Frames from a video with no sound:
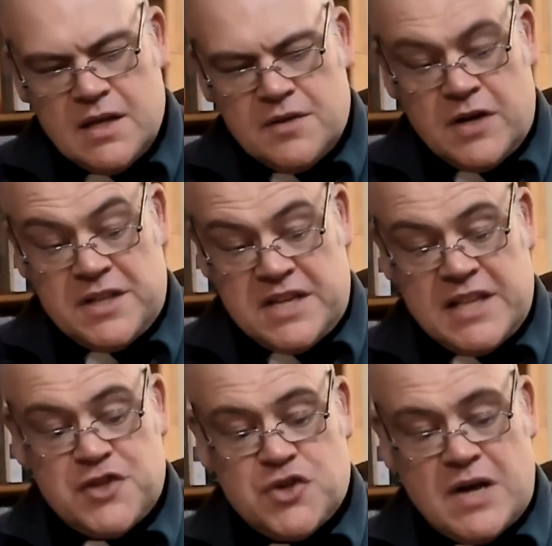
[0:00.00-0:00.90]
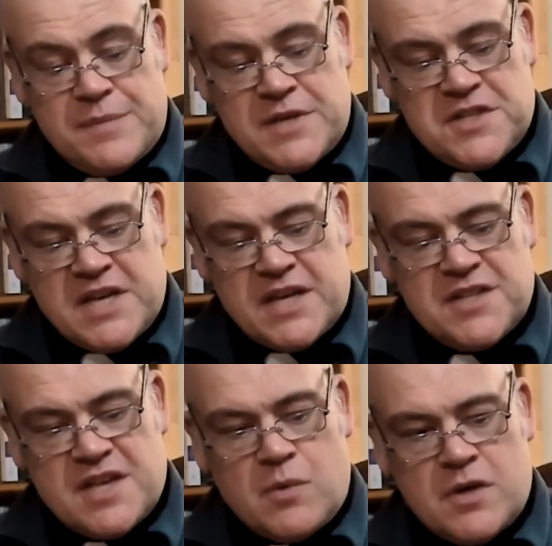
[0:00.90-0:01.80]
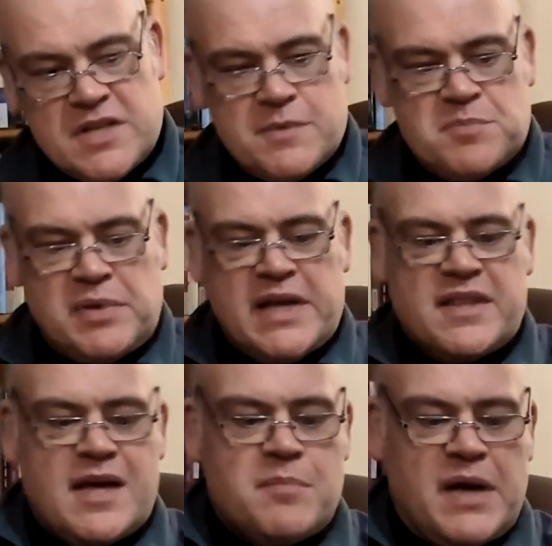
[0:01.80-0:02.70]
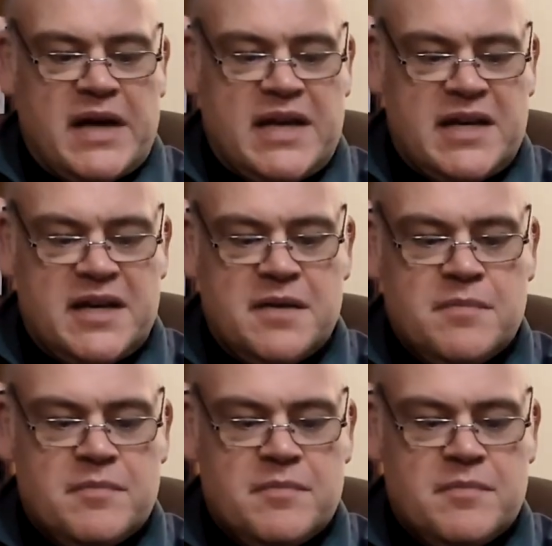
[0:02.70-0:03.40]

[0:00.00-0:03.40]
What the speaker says: Not entirely sure how many seconds that was. I was playing that by ear.